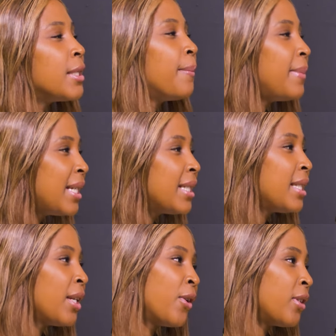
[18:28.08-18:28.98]
is a
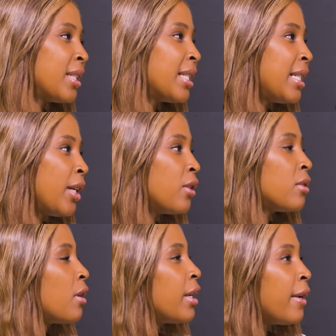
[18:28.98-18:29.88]
blessing honestly
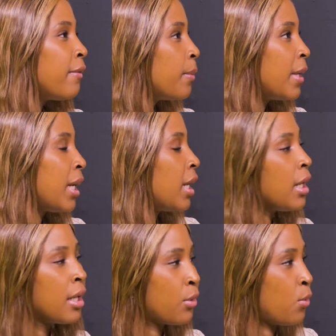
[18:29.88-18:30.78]
because not everybody
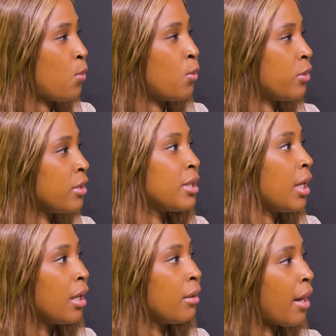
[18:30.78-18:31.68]
can get a call to
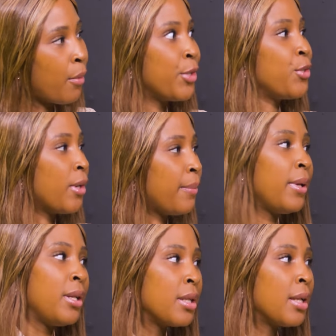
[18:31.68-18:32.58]
say i want your
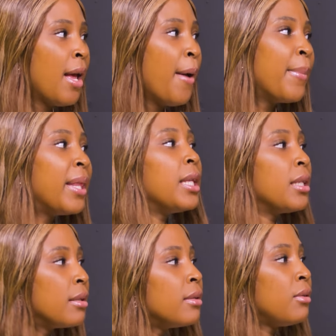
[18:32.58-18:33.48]
opinion but
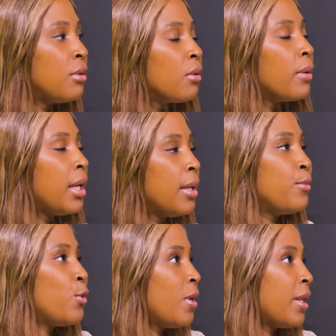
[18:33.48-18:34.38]
then you know
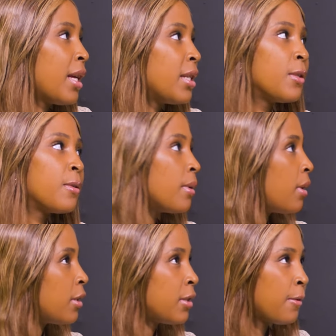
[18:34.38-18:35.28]
him doing that is
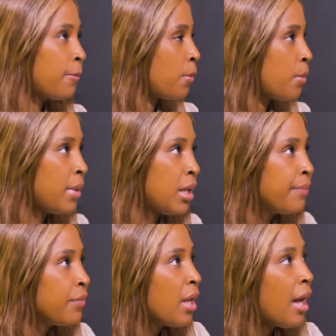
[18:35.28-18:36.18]
awesome for
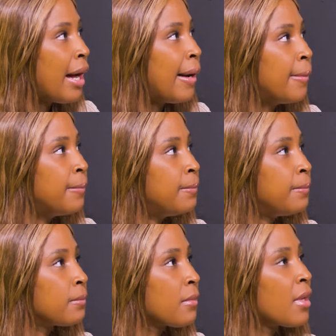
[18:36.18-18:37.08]
me
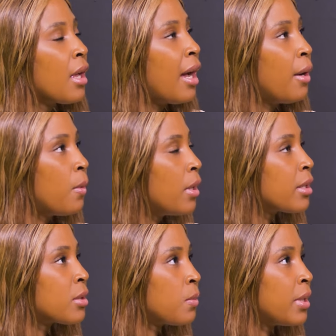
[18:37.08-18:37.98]
um i
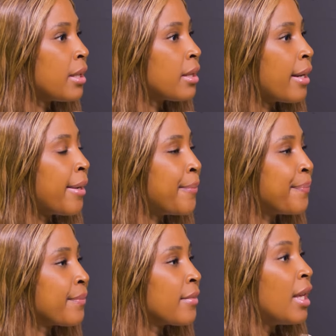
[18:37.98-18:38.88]
worked with
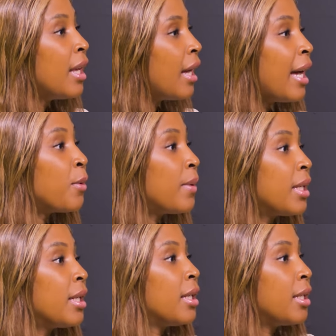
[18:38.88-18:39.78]
um i don't
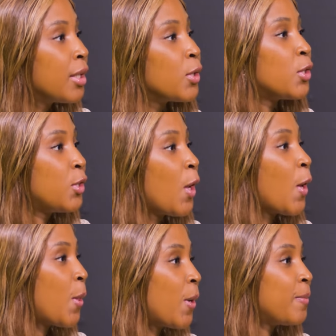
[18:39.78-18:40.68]
want to
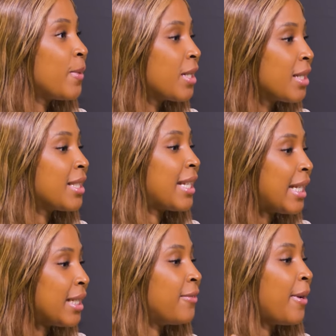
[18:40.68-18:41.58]
say a lot because
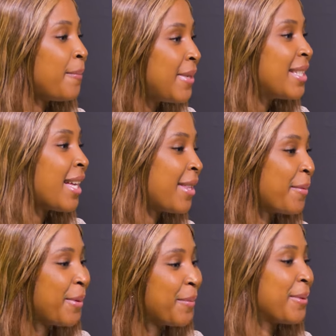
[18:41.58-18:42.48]
if i miss
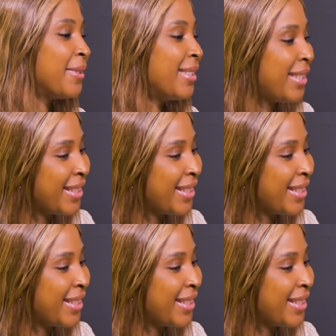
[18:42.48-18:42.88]
other people